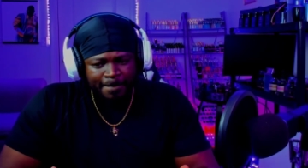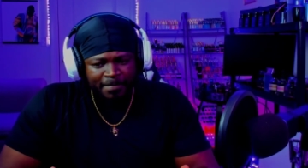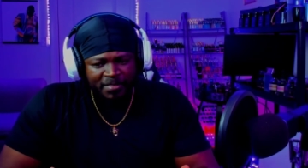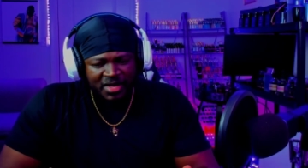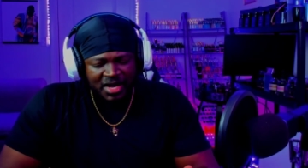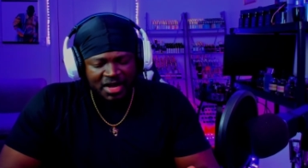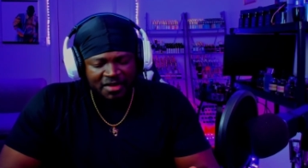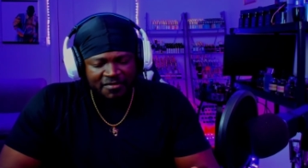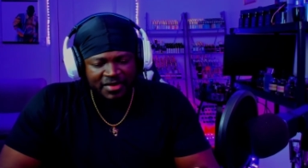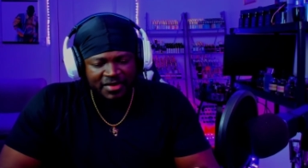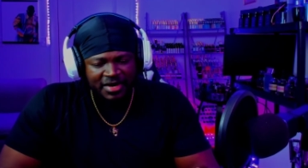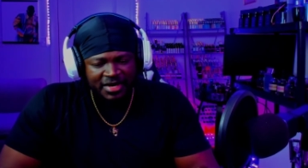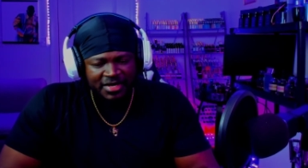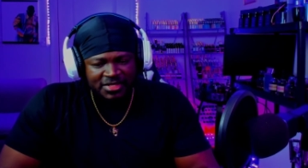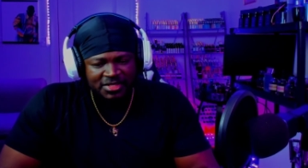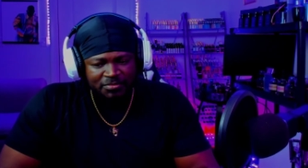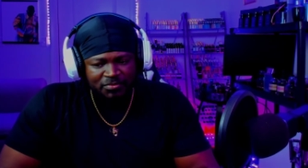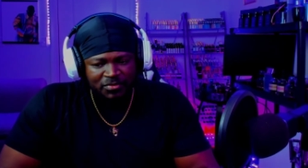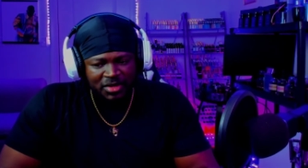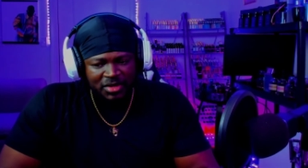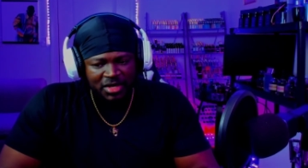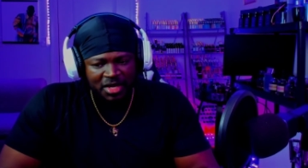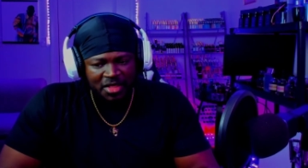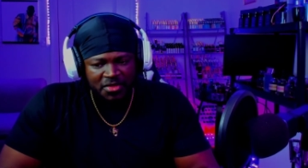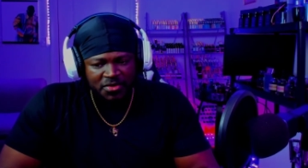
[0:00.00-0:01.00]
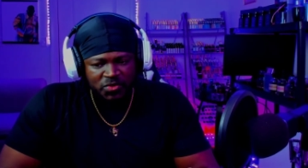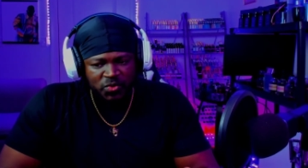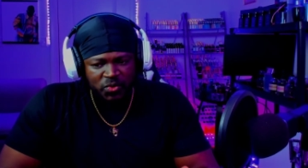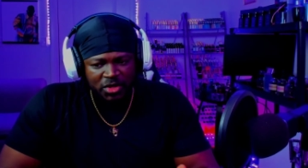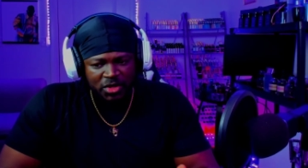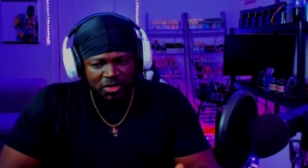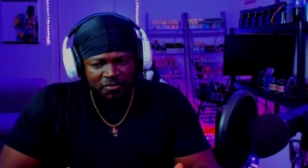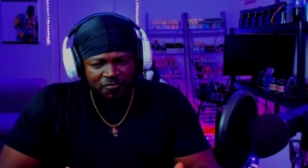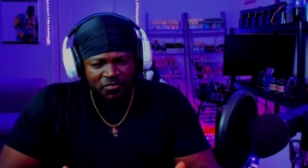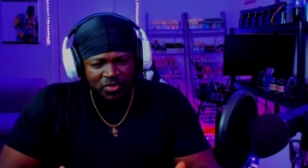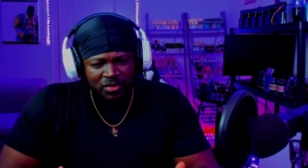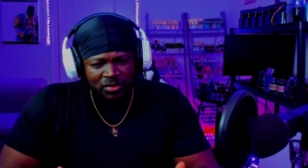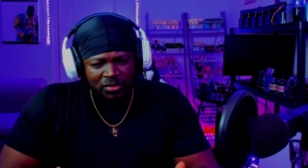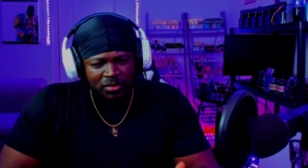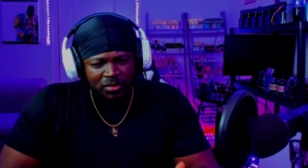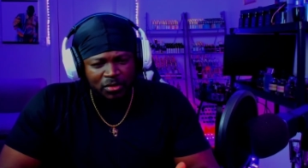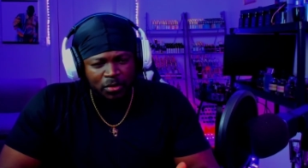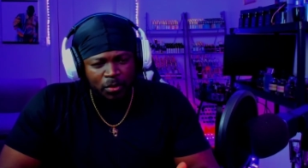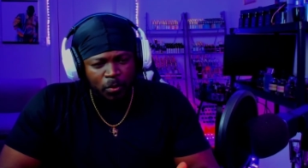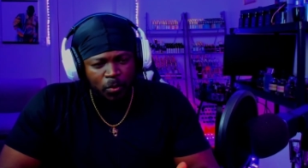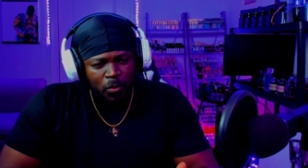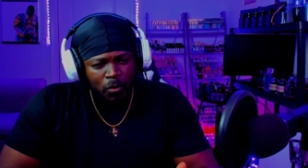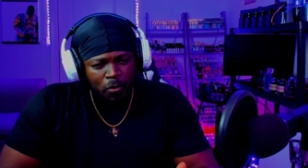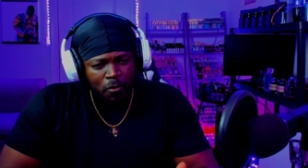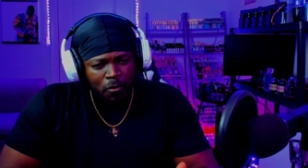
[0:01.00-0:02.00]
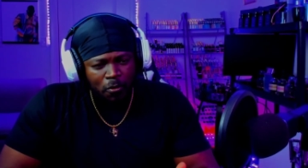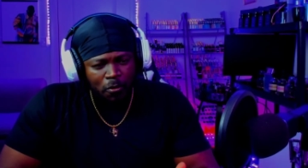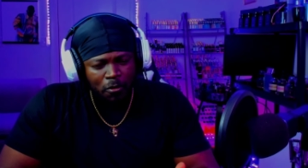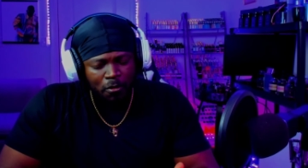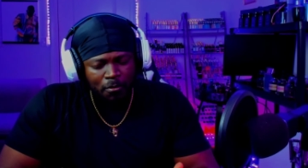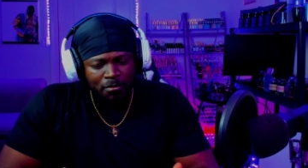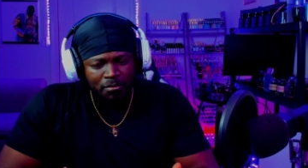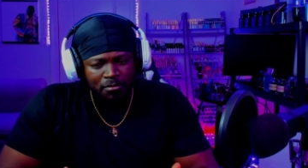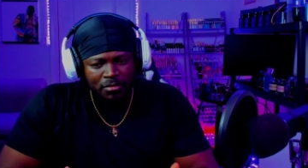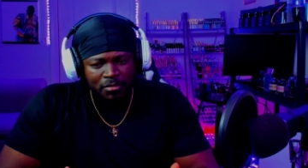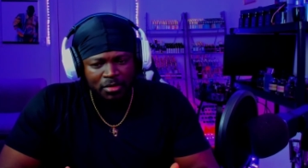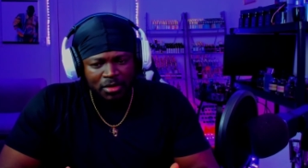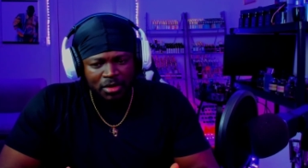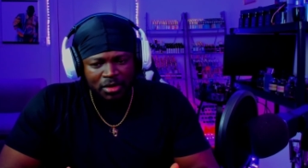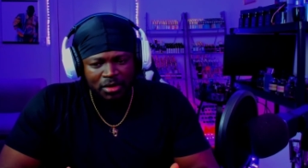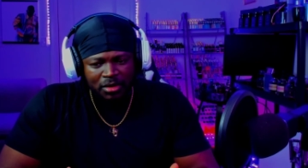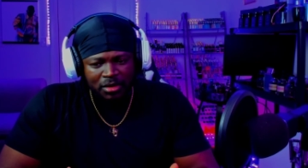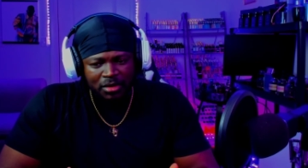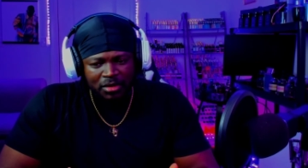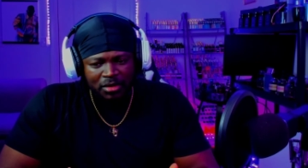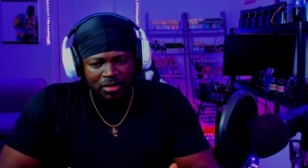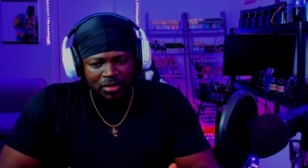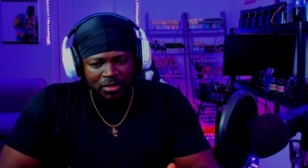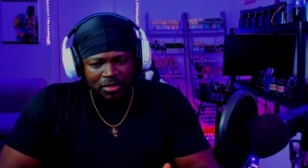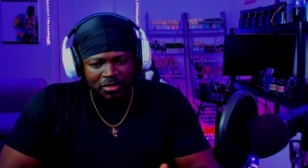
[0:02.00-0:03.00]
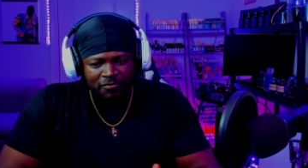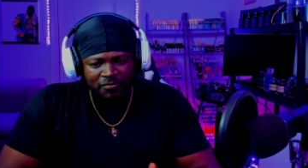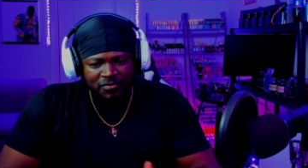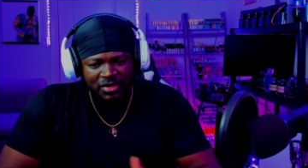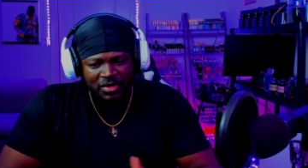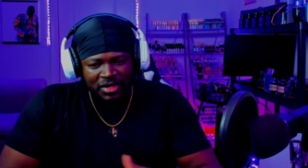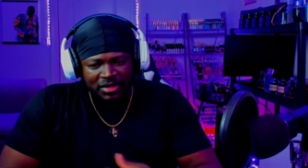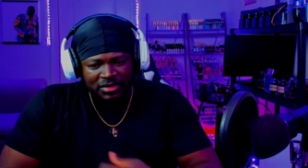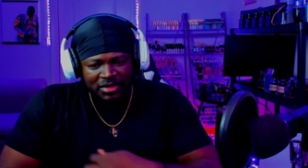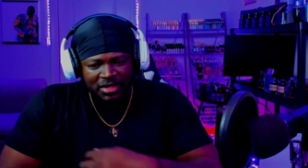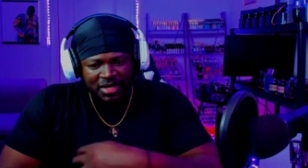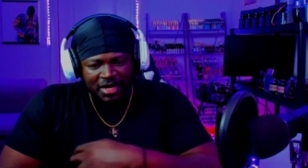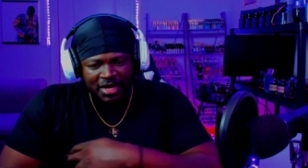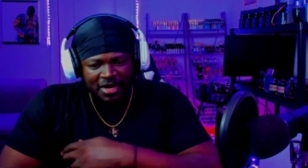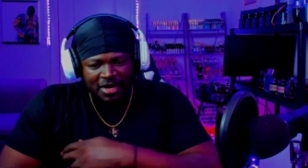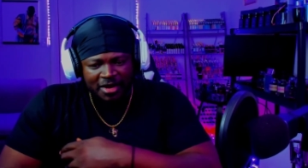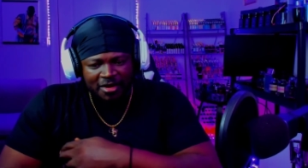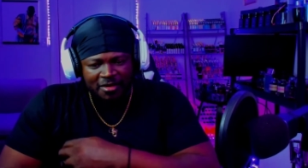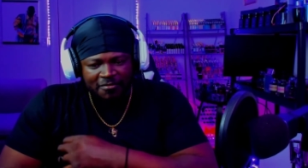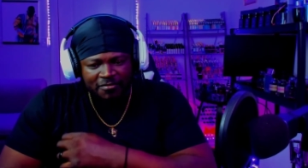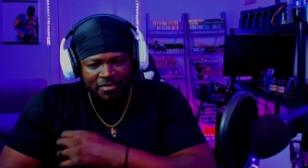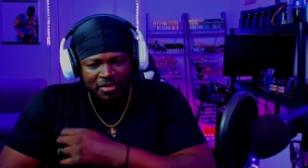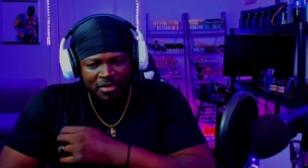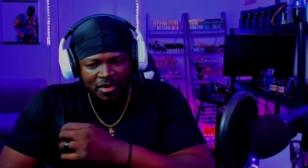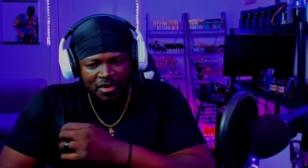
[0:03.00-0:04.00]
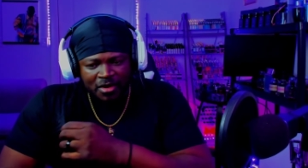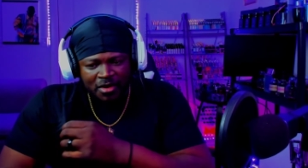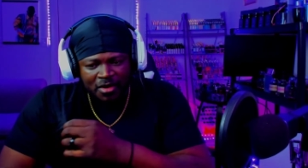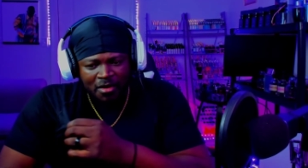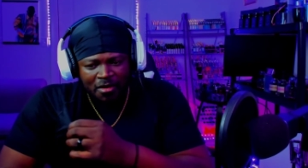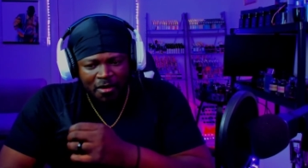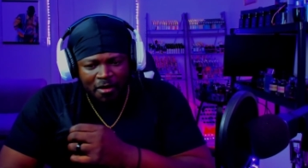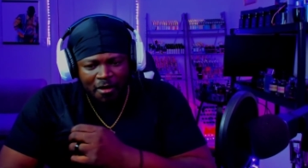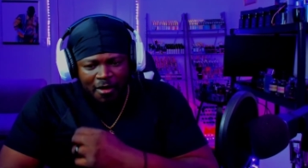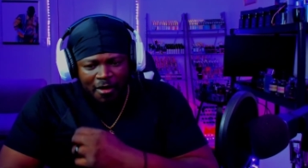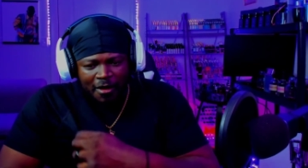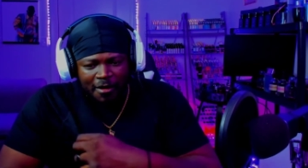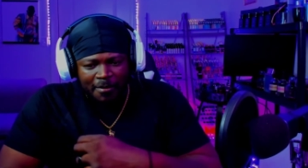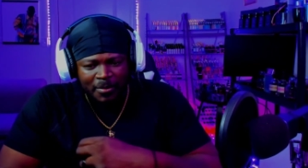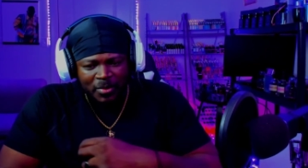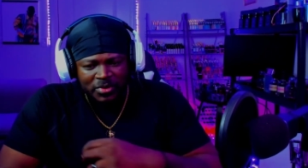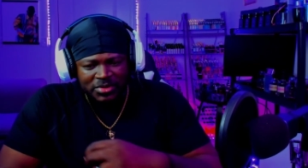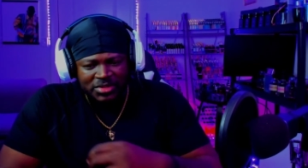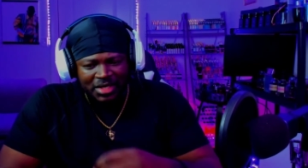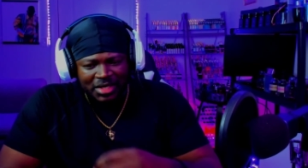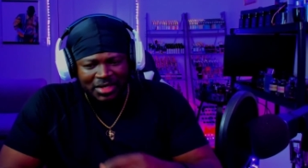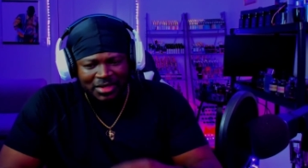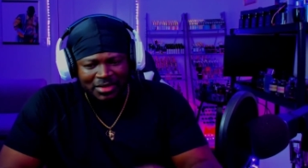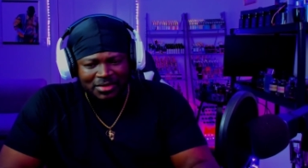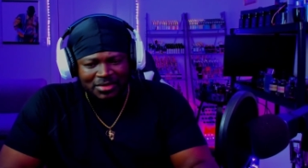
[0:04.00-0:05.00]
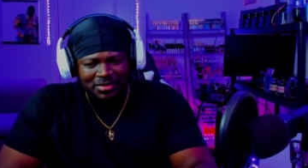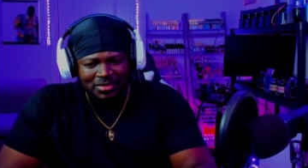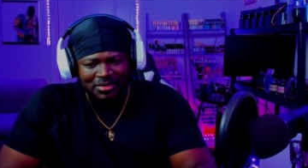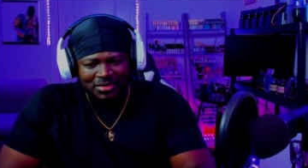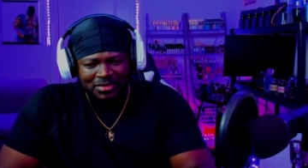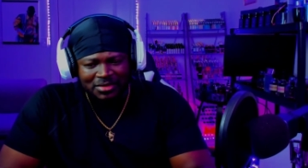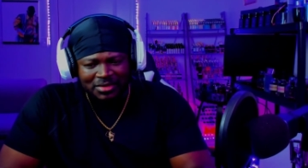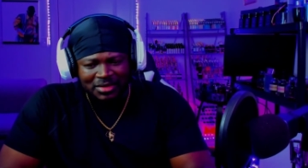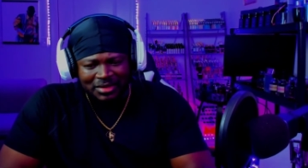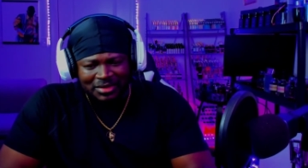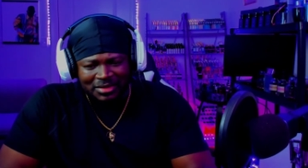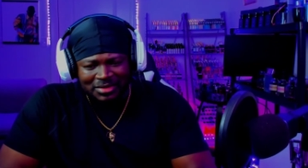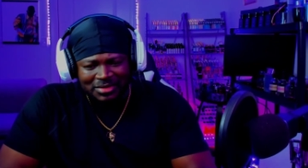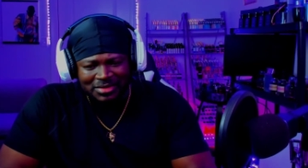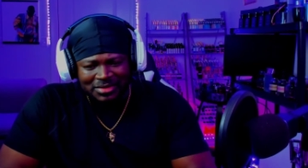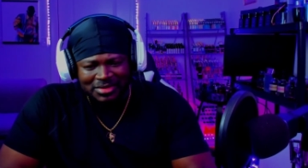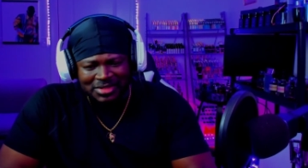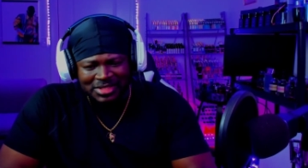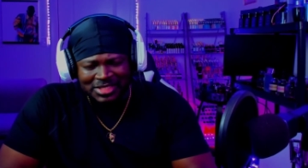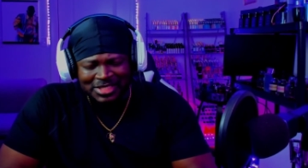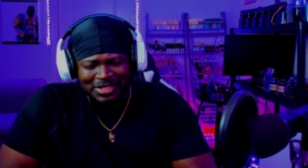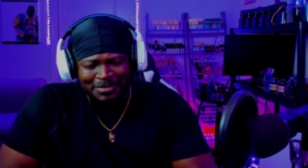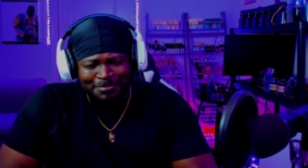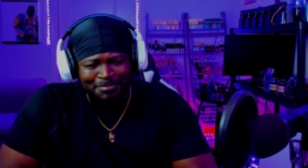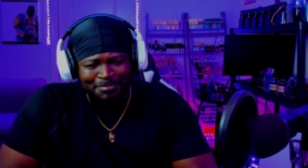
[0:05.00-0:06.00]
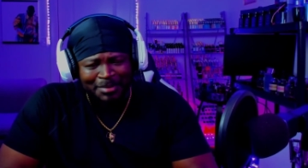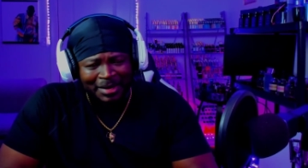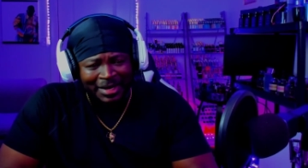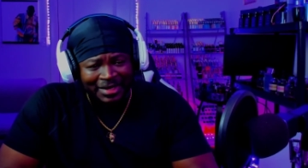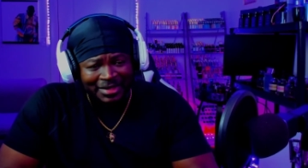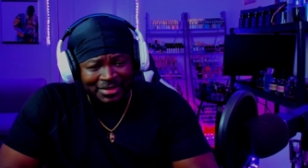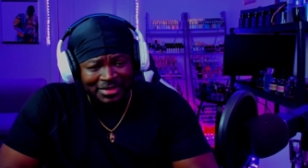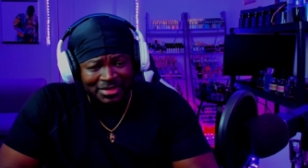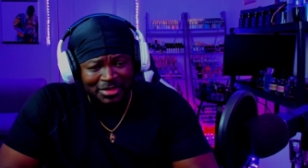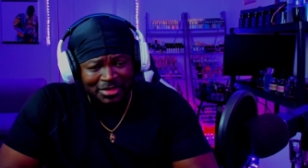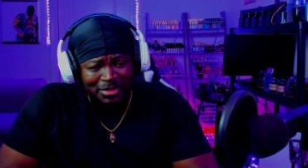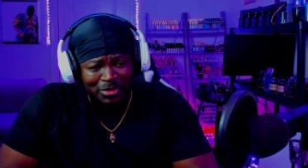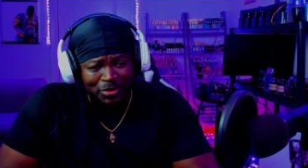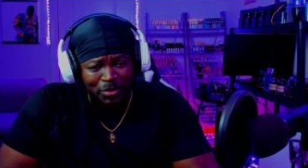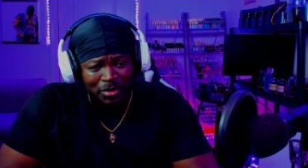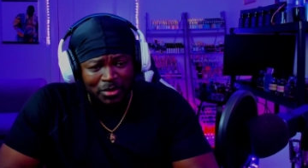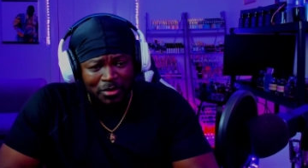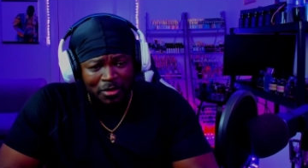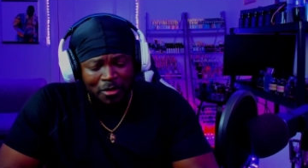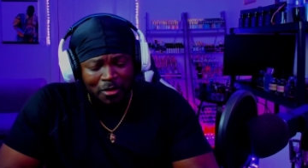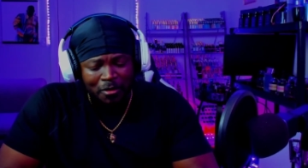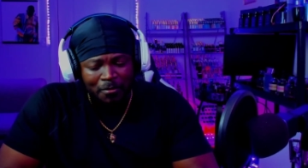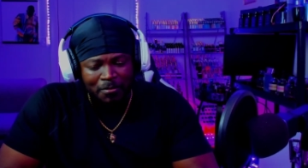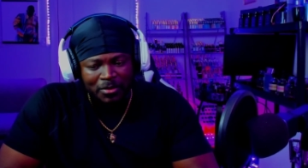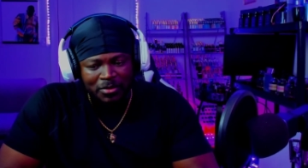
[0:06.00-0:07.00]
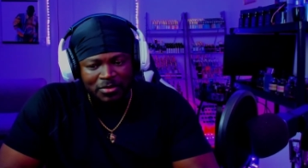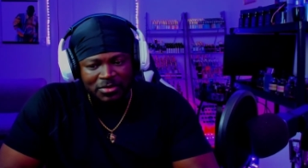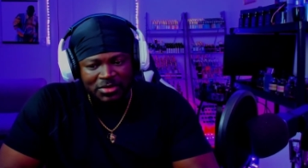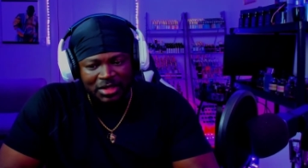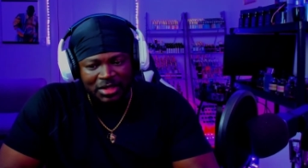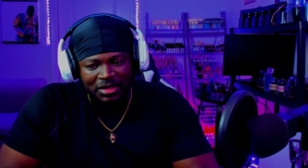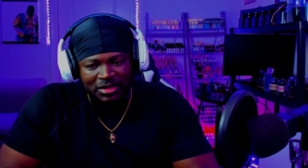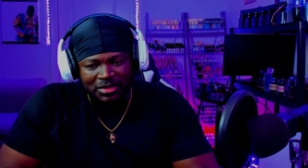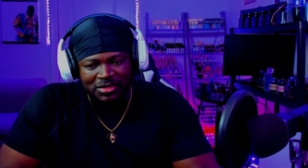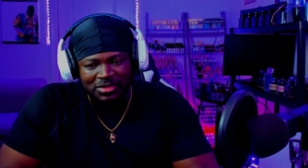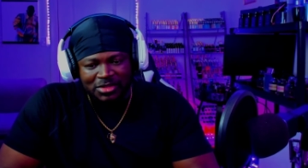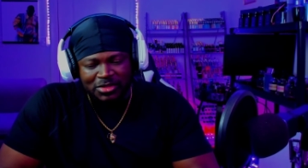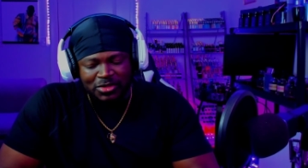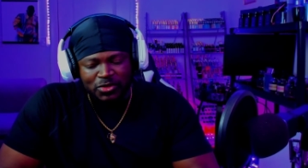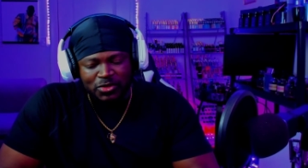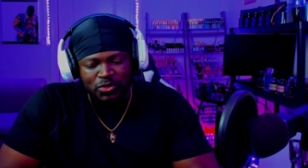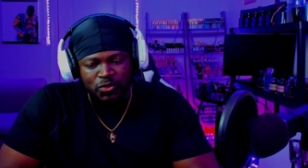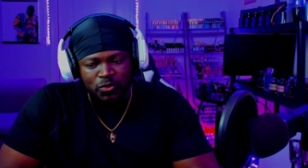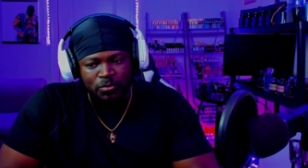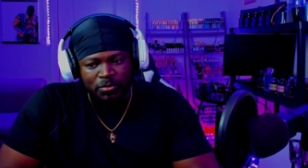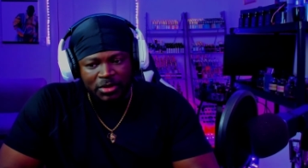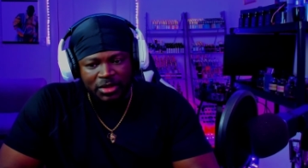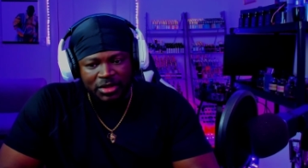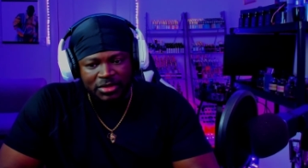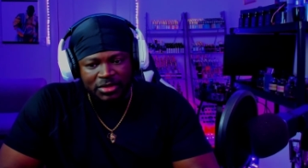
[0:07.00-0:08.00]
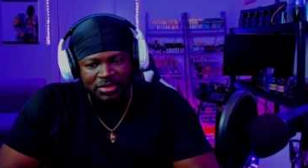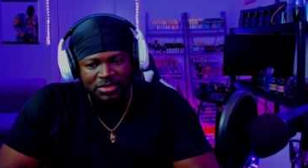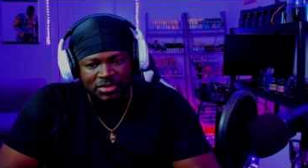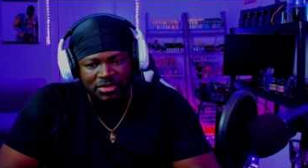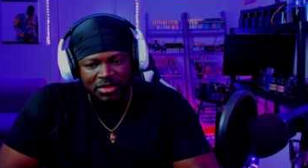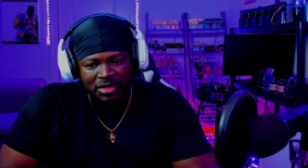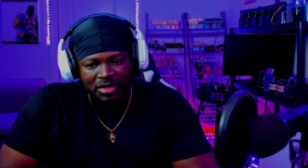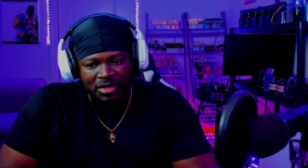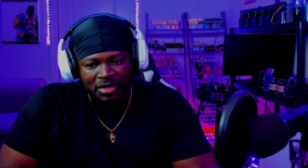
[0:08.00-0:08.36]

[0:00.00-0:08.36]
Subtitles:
I've had some leathers where they feel a little warm. They feel like they have almost like a spice to it almost, like it's just too much.